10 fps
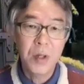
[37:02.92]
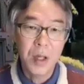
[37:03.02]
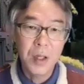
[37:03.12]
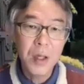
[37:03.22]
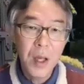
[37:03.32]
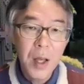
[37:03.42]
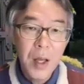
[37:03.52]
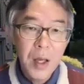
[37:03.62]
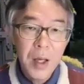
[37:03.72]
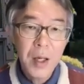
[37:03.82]
Okay,
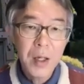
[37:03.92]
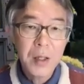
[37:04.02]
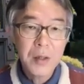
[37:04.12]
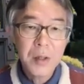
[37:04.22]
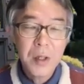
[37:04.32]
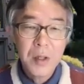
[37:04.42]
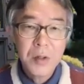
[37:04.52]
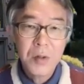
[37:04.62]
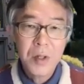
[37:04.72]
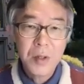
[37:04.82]
and
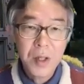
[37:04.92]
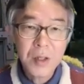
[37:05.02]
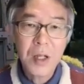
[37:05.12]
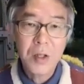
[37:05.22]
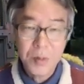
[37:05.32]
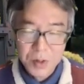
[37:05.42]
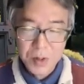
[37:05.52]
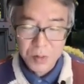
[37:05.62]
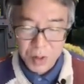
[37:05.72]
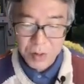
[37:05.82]
so that kind of
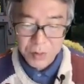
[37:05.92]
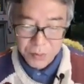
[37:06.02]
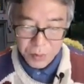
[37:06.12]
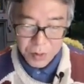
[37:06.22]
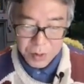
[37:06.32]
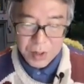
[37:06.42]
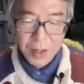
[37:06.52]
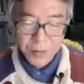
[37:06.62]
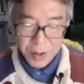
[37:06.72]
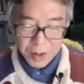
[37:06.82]
weird force,
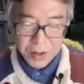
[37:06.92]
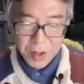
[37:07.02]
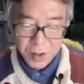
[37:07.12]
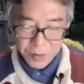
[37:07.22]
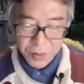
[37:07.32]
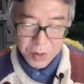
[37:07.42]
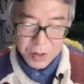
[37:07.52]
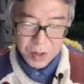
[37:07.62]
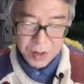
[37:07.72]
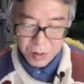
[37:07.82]
unrealistic force,
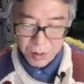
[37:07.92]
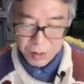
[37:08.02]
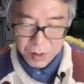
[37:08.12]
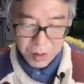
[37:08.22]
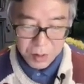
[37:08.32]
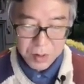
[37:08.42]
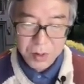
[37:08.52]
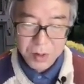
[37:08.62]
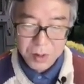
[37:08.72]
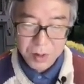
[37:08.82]
is called
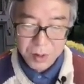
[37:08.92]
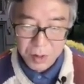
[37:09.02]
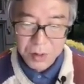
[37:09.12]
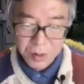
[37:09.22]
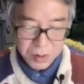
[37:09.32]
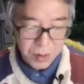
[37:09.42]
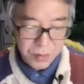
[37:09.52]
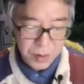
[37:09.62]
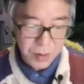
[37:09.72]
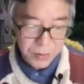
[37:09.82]

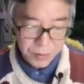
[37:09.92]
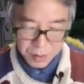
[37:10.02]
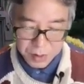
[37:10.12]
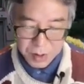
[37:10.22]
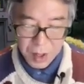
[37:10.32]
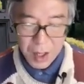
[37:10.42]
non-conservative force.